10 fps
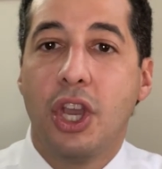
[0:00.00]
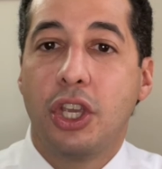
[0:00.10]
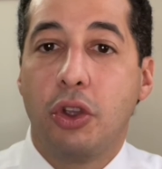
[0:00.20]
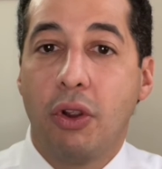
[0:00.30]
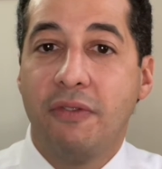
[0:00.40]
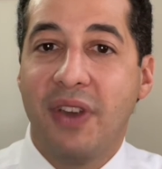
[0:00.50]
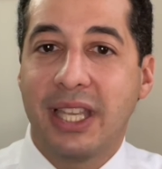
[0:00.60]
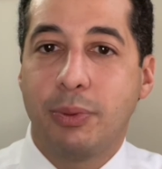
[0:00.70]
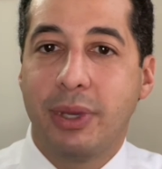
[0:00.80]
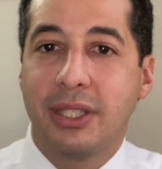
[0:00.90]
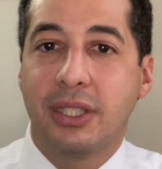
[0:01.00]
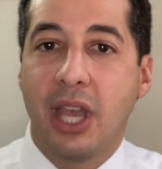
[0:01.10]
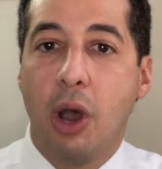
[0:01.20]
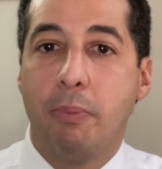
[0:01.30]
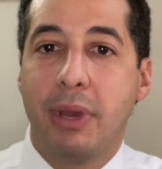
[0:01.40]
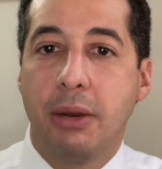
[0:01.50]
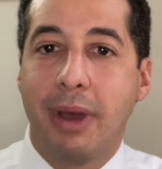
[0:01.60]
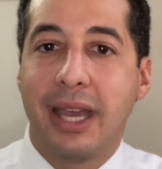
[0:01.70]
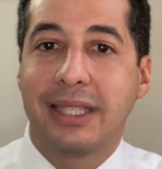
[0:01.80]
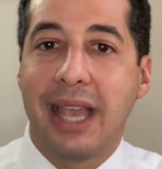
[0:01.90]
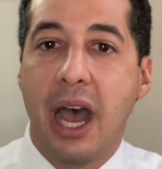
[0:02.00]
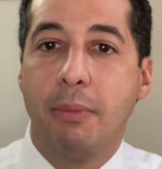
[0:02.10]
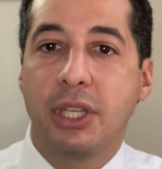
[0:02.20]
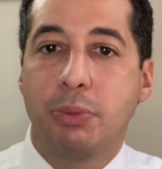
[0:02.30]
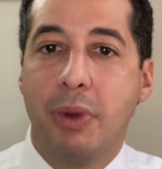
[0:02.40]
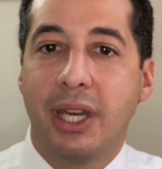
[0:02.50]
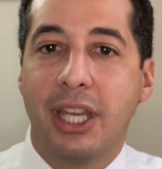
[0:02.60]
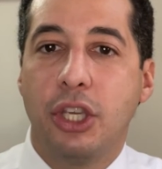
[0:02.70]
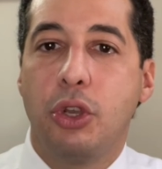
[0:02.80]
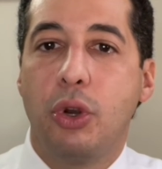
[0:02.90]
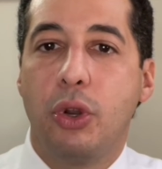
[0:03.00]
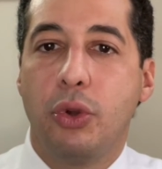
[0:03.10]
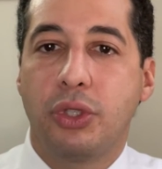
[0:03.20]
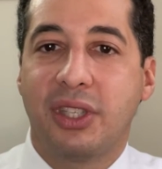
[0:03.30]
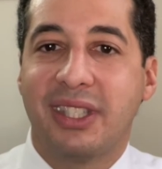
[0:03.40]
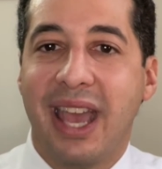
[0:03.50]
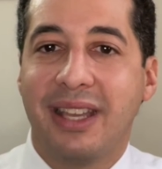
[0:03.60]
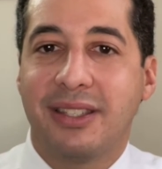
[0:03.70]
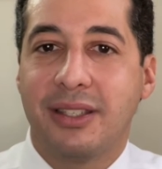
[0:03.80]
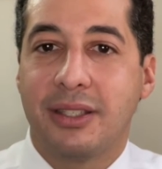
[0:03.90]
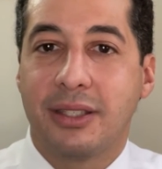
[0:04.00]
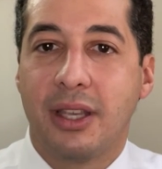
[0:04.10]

your investments to help minimize how much money you lose to taxes.